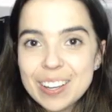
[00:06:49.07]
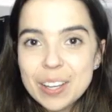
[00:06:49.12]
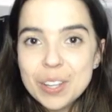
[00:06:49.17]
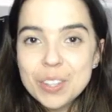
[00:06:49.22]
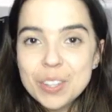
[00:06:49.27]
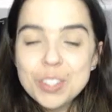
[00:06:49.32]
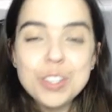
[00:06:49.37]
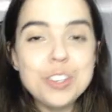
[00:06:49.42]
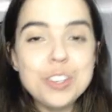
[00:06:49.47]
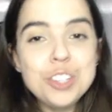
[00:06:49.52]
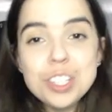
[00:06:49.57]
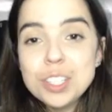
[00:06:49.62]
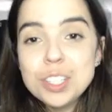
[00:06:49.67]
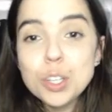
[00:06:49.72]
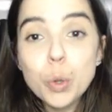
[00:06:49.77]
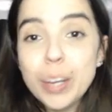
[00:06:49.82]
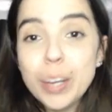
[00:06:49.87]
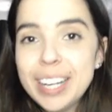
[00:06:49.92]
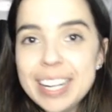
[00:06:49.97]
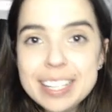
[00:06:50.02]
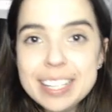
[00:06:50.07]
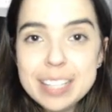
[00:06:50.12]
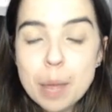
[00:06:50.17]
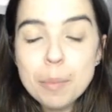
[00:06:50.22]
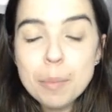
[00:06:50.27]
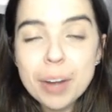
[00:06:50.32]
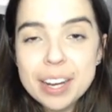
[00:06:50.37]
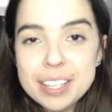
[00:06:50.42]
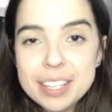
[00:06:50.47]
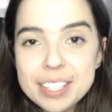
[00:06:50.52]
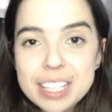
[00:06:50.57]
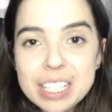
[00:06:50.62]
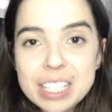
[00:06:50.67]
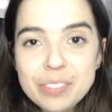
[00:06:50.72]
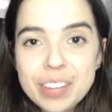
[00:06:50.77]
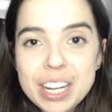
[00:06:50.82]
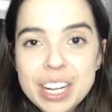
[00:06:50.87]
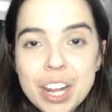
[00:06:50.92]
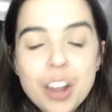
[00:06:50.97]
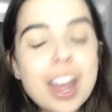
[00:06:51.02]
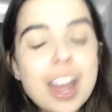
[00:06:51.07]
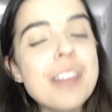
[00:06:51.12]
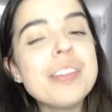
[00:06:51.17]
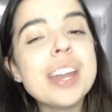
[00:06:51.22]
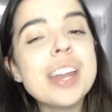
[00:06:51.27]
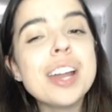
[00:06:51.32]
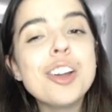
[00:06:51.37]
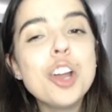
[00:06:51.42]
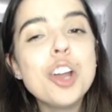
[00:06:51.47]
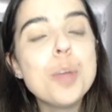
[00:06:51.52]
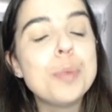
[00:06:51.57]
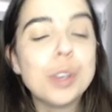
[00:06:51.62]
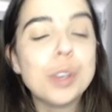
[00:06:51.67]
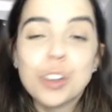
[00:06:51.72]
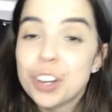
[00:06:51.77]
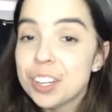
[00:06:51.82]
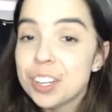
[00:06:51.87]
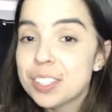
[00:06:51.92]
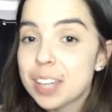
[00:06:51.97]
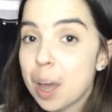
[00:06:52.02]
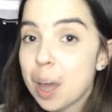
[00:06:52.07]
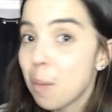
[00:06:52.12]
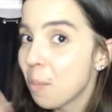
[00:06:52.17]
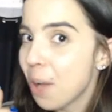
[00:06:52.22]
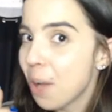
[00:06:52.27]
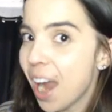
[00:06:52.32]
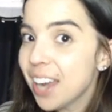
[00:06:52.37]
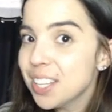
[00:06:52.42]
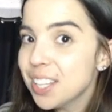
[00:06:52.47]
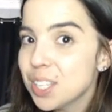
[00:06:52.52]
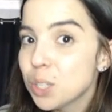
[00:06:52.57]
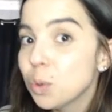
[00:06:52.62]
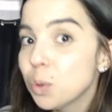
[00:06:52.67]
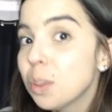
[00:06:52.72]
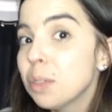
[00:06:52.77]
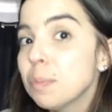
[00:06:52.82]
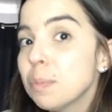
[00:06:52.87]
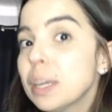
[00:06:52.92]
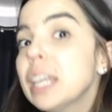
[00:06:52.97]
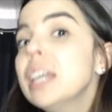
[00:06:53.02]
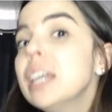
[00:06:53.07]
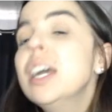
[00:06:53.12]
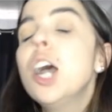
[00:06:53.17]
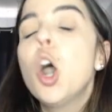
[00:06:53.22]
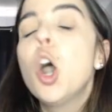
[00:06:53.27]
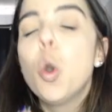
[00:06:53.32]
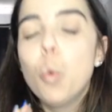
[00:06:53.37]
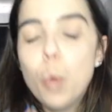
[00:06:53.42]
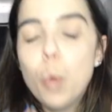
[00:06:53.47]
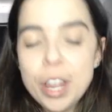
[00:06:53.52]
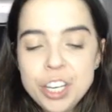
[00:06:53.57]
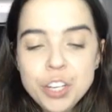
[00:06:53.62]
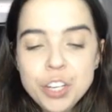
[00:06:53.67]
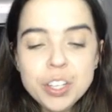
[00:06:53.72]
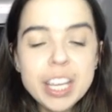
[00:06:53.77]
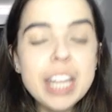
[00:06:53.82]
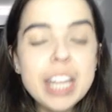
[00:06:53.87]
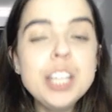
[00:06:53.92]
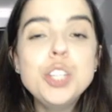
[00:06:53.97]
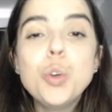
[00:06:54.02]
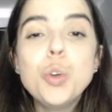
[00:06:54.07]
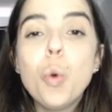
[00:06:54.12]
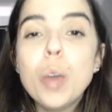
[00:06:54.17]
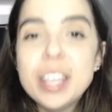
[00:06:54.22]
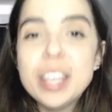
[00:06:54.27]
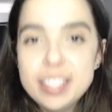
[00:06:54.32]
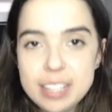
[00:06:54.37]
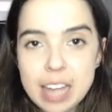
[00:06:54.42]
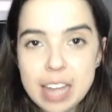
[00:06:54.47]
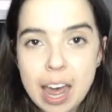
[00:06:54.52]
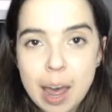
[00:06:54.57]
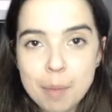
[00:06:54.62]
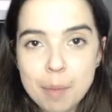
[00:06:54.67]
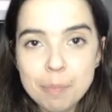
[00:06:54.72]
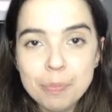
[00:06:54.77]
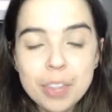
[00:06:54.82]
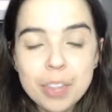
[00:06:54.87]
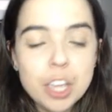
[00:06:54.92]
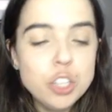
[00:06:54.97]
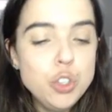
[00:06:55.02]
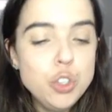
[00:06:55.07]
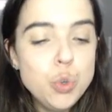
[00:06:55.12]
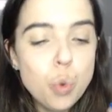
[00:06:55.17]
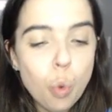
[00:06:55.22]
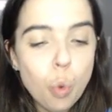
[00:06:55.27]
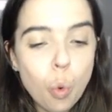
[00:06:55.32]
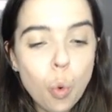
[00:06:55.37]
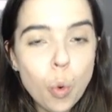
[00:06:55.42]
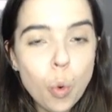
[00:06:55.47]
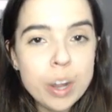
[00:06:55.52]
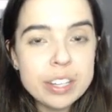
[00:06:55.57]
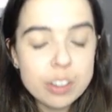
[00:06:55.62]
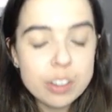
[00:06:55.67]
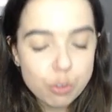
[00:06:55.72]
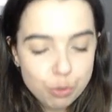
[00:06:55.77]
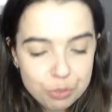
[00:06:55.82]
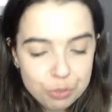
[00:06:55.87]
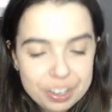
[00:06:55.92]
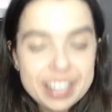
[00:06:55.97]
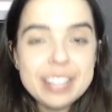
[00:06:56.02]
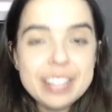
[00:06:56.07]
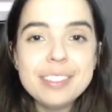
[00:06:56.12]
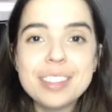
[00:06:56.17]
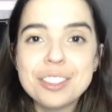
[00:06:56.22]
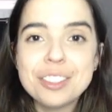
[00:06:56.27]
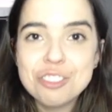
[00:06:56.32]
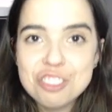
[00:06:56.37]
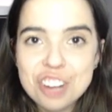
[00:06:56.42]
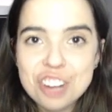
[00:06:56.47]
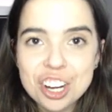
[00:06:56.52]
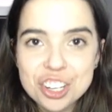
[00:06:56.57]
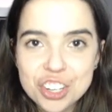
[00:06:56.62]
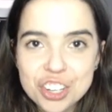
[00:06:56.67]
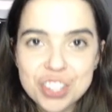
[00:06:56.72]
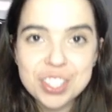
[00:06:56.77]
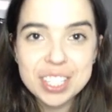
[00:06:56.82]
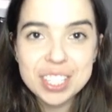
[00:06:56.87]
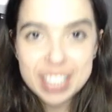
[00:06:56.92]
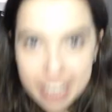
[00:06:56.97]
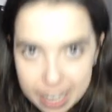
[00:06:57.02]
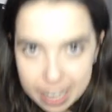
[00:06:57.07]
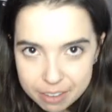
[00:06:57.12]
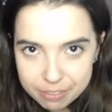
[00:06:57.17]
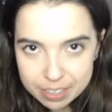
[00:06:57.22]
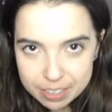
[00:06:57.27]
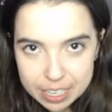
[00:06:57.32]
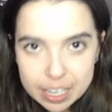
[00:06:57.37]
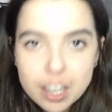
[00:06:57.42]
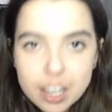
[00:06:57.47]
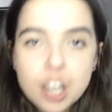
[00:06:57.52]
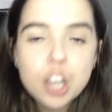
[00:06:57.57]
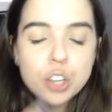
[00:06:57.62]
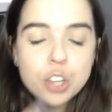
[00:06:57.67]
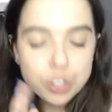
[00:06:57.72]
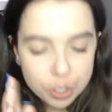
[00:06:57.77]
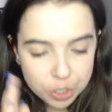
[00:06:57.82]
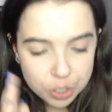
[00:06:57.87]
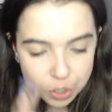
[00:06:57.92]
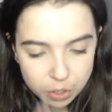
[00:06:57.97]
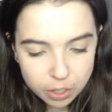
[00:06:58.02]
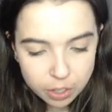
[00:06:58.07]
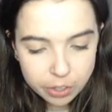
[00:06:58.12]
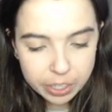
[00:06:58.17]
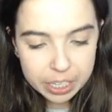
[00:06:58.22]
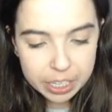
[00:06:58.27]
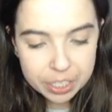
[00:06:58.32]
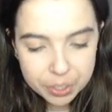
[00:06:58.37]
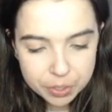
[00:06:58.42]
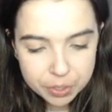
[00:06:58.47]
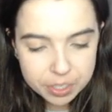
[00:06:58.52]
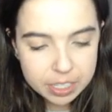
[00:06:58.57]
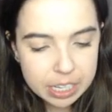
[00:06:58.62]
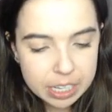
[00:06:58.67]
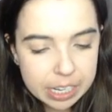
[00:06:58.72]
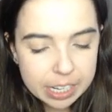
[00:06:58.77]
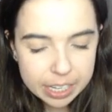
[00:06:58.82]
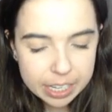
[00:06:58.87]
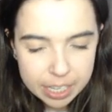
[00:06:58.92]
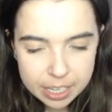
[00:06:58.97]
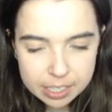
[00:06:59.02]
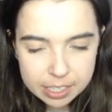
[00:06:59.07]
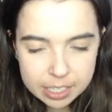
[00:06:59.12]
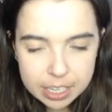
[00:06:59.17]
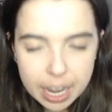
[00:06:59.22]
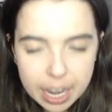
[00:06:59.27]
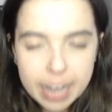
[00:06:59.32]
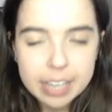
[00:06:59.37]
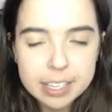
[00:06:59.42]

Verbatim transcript: So just to quickly summarize this video, and then I hope you're going to come practice with me. When you get your exam, you always read the instructions carefully. So you look and you see, is it a